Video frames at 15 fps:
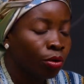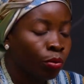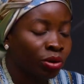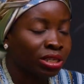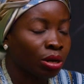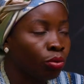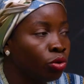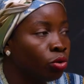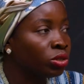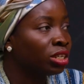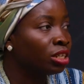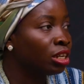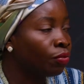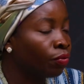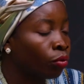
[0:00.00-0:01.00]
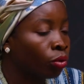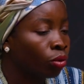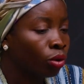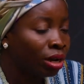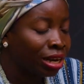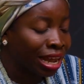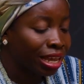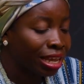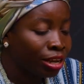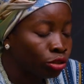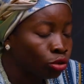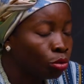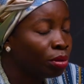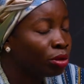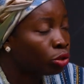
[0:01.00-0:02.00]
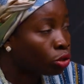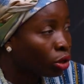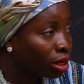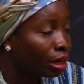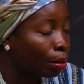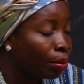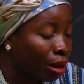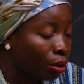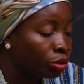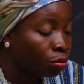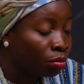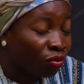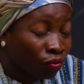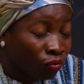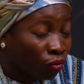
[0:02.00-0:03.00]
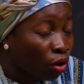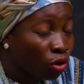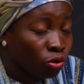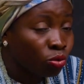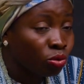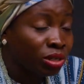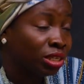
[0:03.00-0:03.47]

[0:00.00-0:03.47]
What are we using it for? Like, it should be talked about before you